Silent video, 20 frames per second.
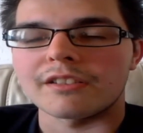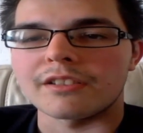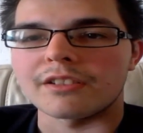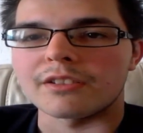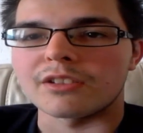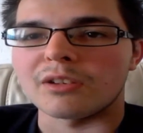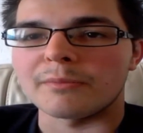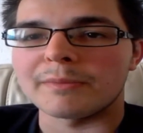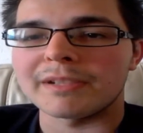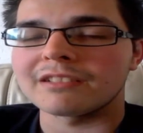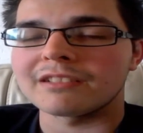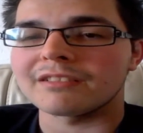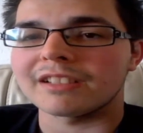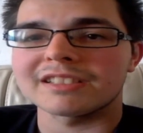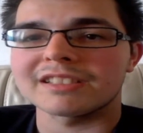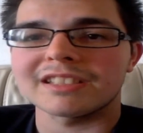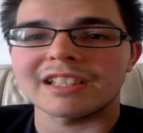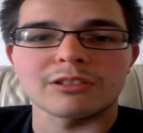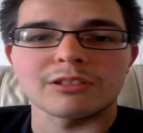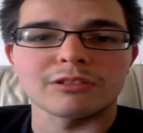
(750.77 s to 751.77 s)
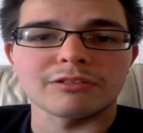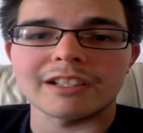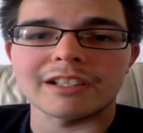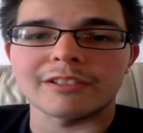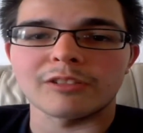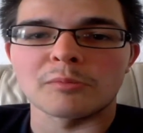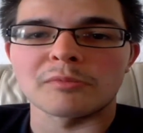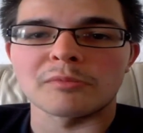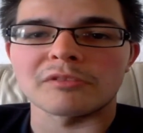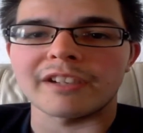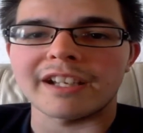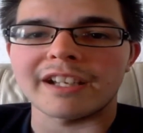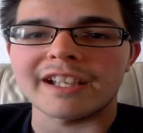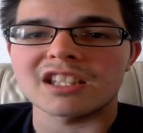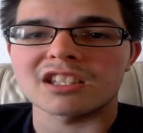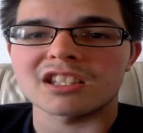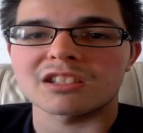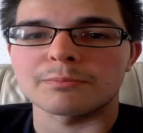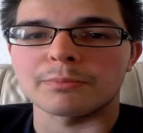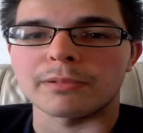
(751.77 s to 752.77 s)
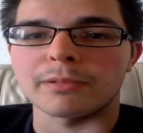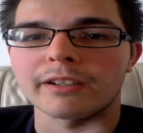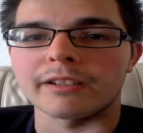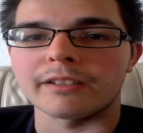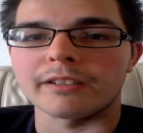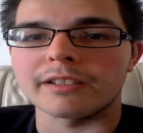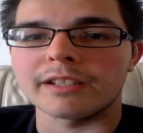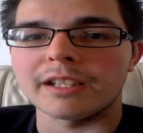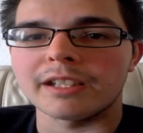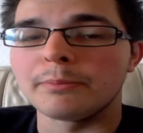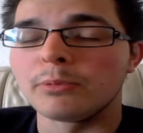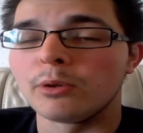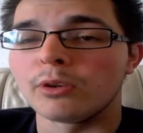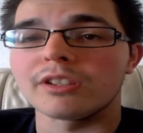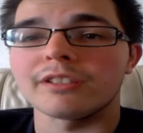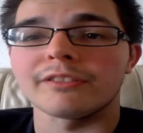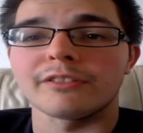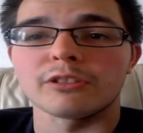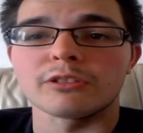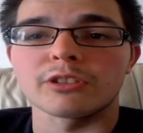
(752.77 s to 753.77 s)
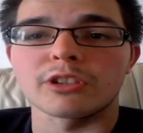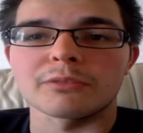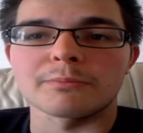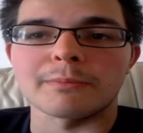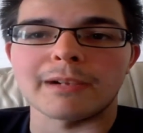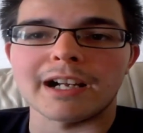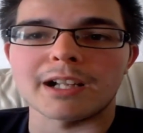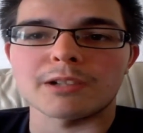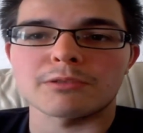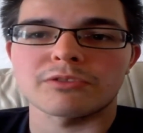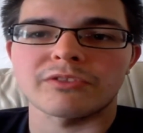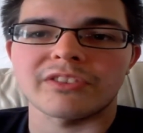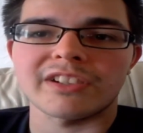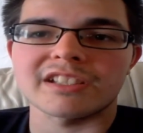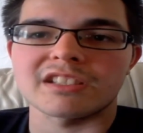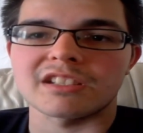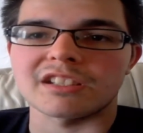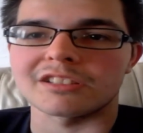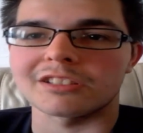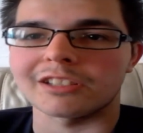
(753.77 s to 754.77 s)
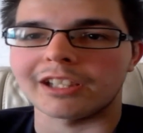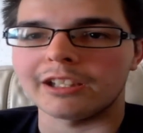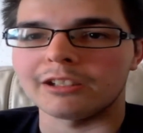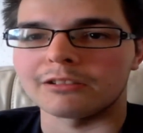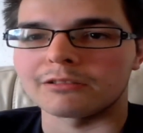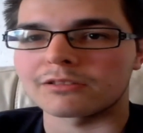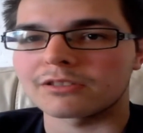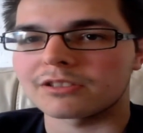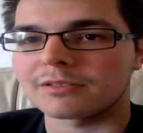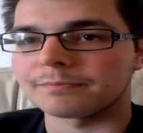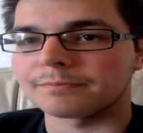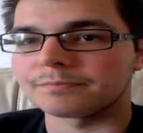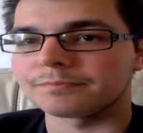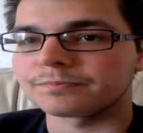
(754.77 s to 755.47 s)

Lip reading: Like I said, I don't like Roman Reigns, but he put in a really good match with AJ Styles.